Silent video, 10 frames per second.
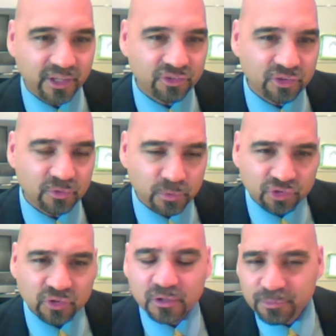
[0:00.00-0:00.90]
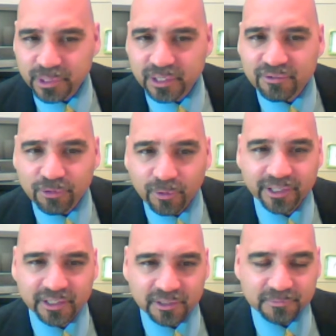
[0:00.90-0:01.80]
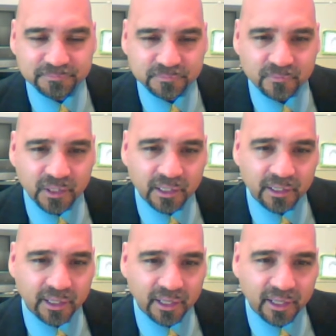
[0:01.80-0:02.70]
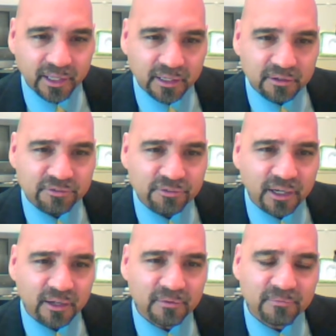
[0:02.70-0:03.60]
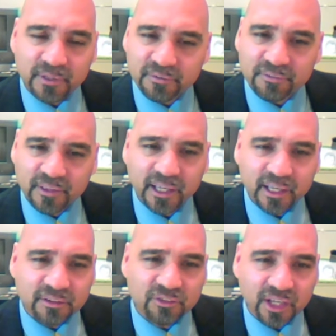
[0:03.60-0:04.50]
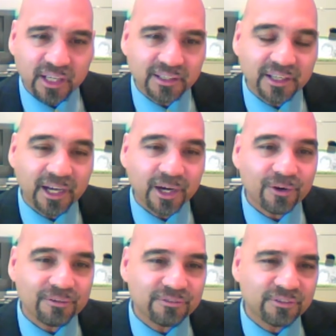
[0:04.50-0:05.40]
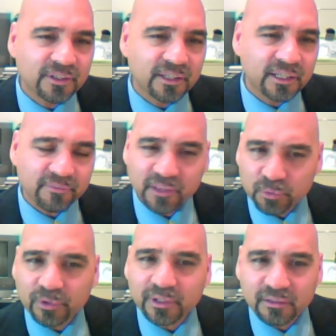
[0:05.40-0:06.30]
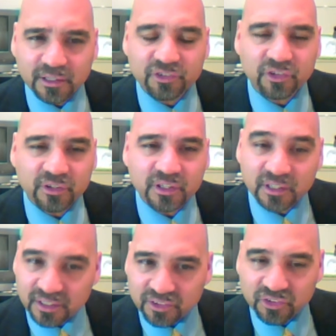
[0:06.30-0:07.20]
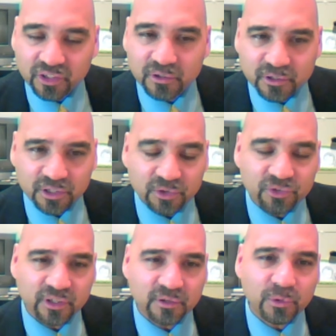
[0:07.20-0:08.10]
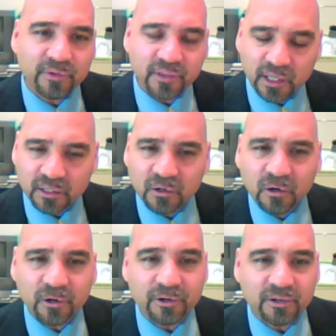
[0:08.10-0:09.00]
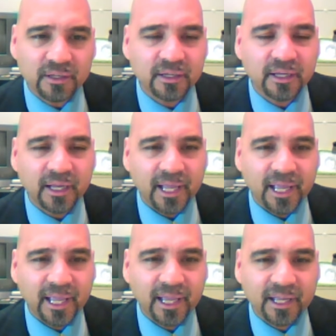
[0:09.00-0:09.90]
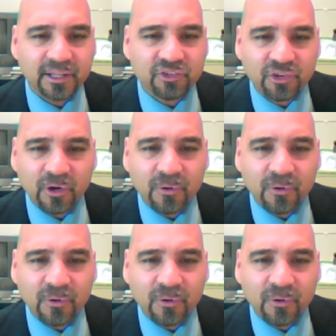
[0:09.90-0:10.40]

throughout the organization, which could have been avoided if they had taken care of, if they'd really listened and considered using what they had heard.